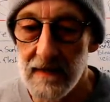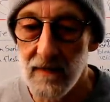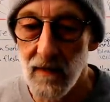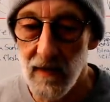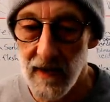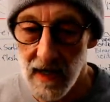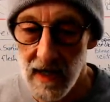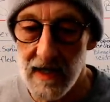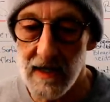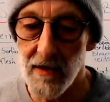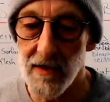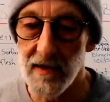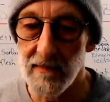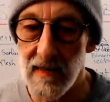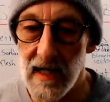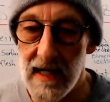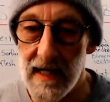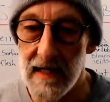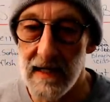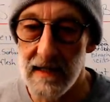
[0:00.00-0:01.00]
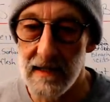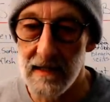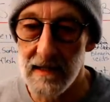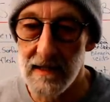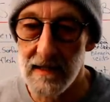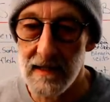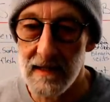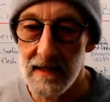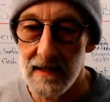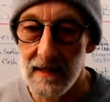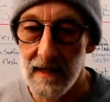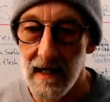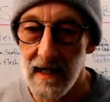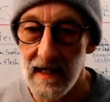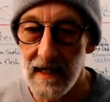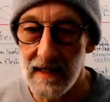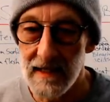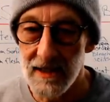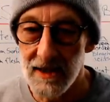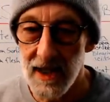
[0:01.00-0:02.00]
when I go to my hell, I
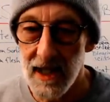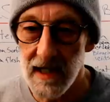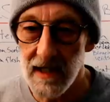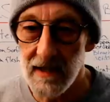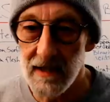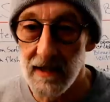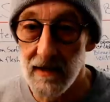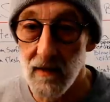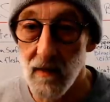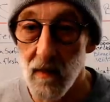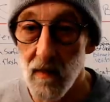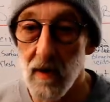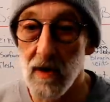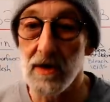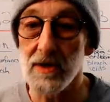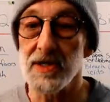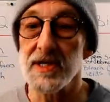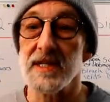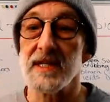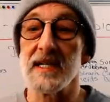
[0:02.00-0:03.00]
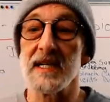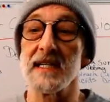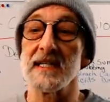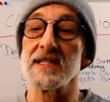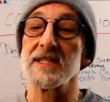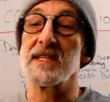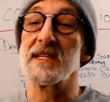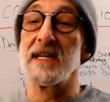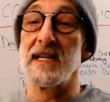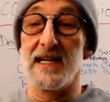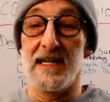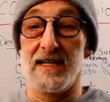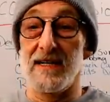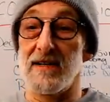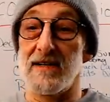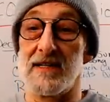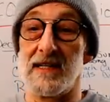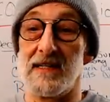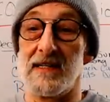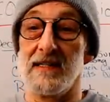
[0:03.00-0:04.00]
can take the worst that is
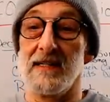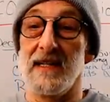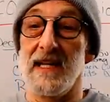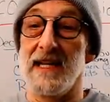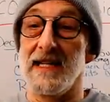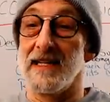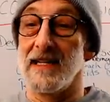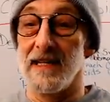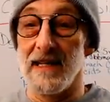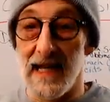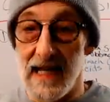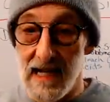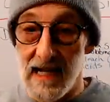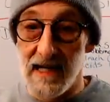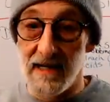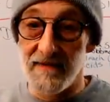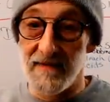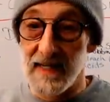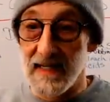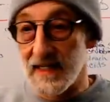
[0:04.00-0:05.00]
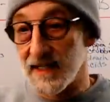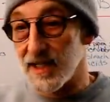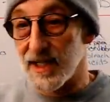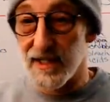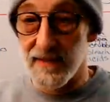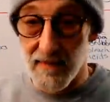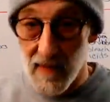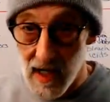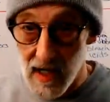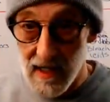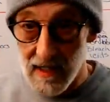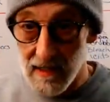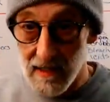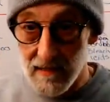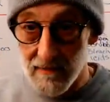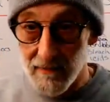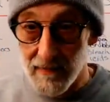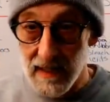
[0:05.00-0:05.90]
there and laugh and smile,